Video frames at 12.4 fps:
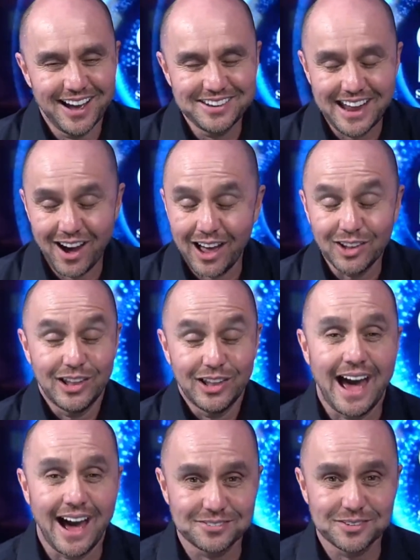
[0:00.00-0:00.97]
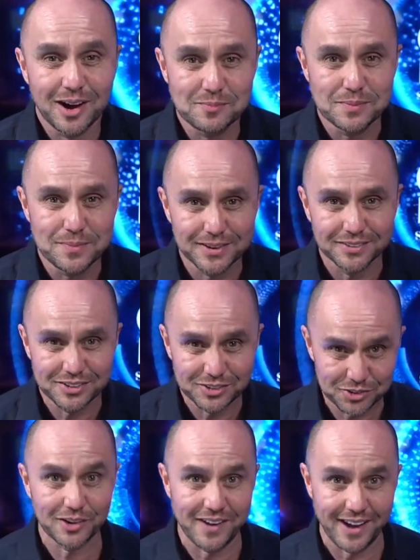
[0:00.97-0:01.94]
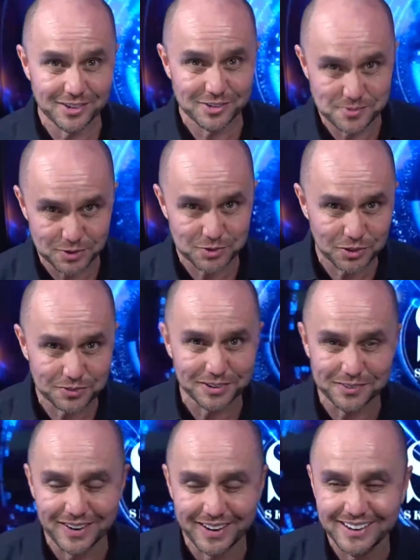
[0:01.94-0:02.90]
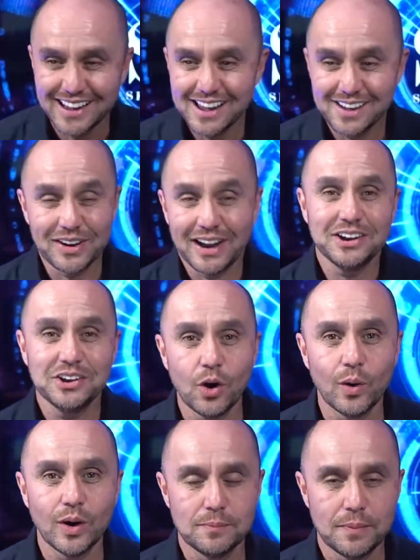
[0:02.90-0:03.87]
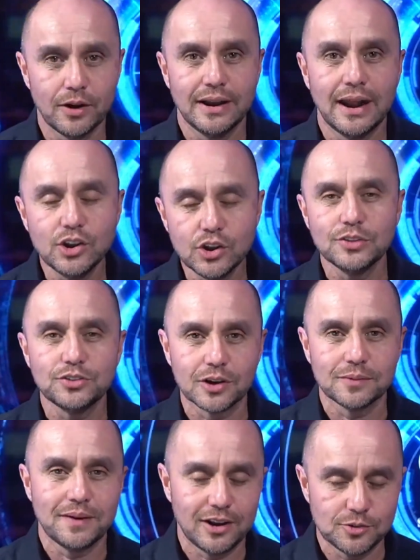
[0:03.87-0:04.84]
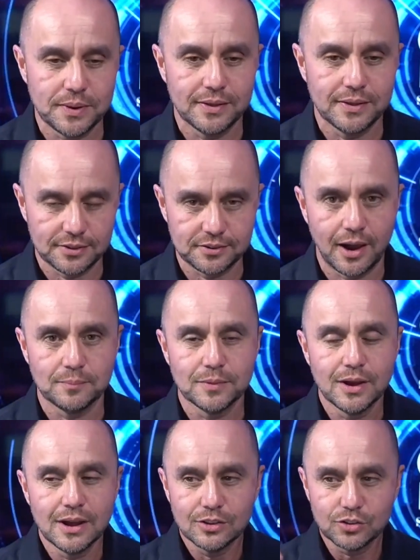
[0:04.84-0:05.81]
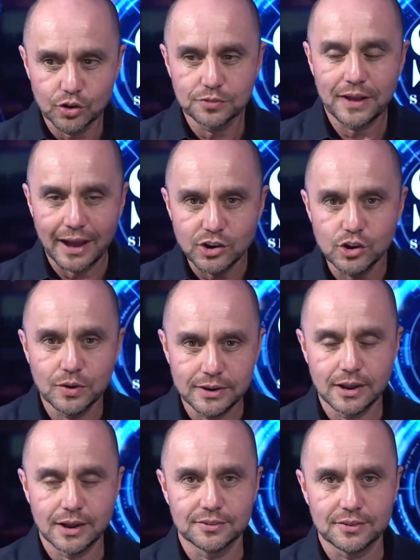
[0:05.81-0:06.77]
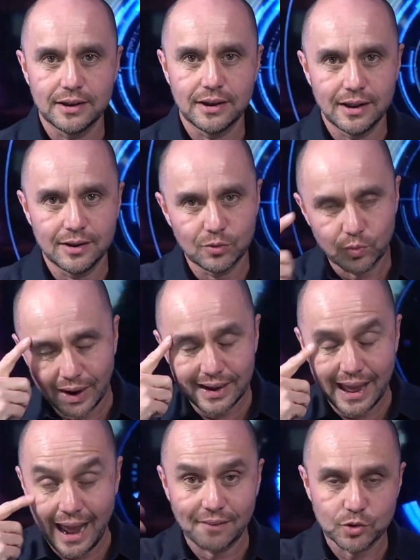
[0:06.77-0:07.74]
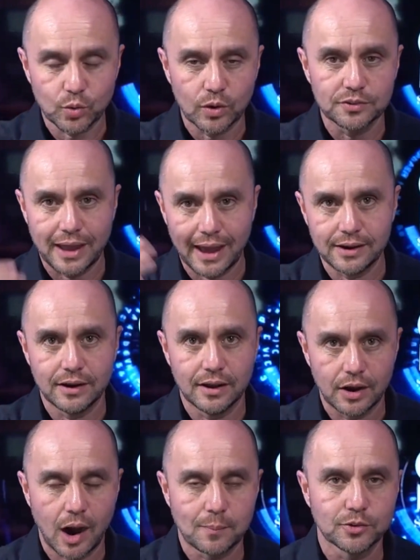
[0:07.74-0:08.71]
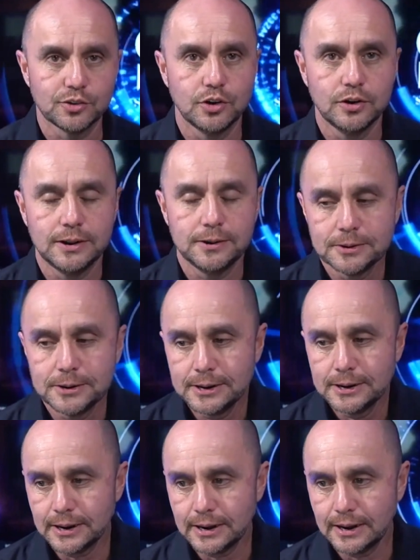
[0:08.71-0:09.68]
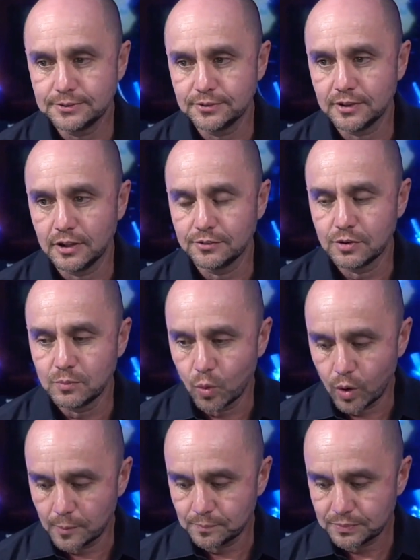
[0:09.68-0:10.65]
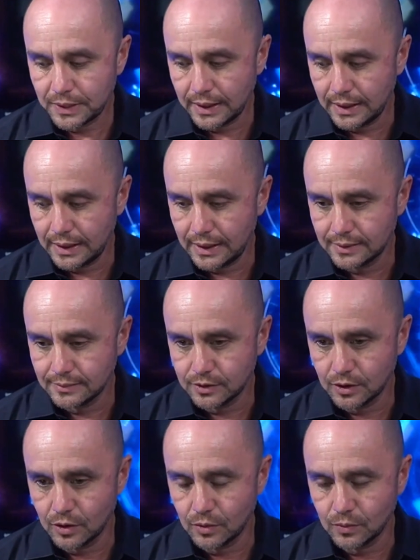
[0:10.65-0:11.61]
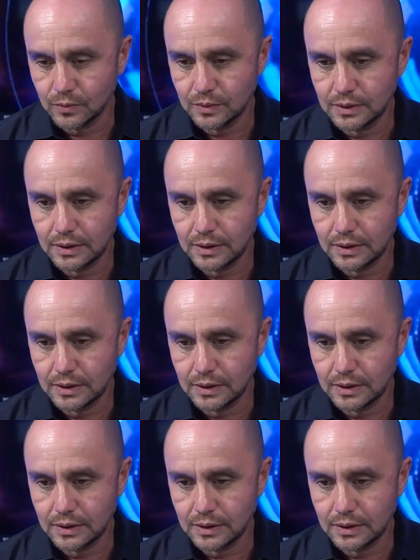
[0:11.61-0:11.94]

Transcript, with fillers: now I laugh. I mean, because he took advantage of me, truthfully, man. But I didn't know any better. And I knew he took advantage of me at that time. Truthfully, I knew he did. Because I, I, right afterwards, I had another opportunity uh, to sell it for more. And, you know,